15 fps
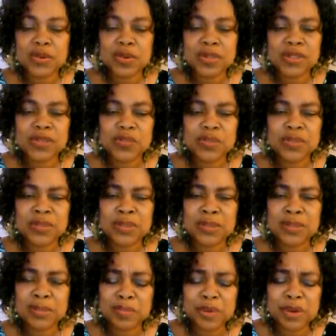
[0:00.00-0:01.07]
God is,
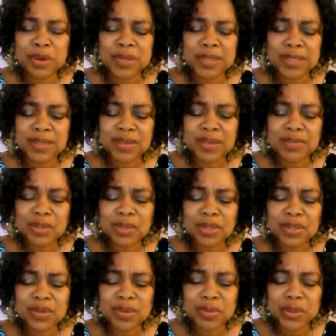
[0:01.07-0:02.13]
the promise has come to
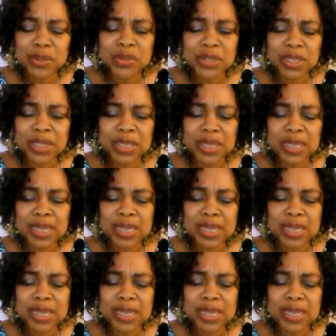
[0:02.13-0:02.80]
us from God today